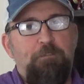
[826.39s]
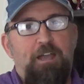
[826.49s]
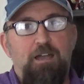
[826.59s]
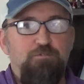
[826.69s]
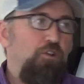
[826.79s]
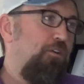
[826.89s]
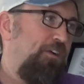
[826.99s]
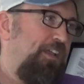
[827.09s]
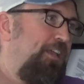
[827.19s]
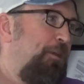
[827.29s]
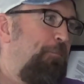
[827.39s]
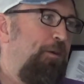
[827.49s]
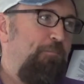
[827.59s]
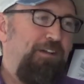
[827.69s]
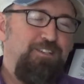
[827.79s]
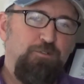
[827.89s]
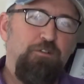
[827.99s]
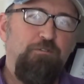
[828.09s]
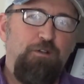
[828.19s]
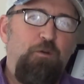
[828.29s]
I'm sorry, but my
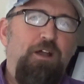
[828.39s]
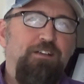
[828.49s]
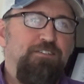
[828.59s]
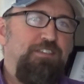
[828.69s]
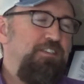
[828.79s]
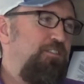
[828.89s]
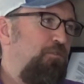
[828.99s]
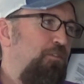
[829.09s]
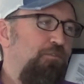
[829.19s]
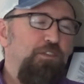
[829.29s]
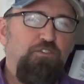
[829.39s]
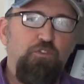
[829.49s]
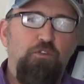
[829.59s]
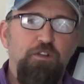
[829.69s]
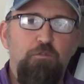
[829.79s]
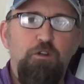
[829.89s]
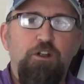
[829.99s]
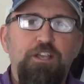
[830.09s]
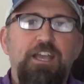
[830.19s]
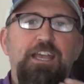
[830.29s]
story requires this. In order for the story to
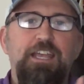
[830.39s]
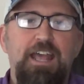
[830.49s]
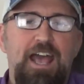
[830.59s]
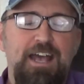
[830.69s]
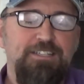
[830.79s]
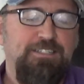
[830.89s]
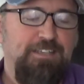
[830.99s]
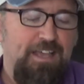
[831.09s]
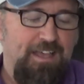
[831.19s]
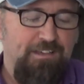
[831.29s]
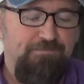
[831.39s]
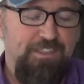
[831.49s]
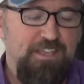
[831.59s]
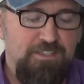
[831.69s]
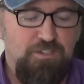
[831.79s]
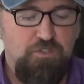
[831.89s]
work, it has to have this.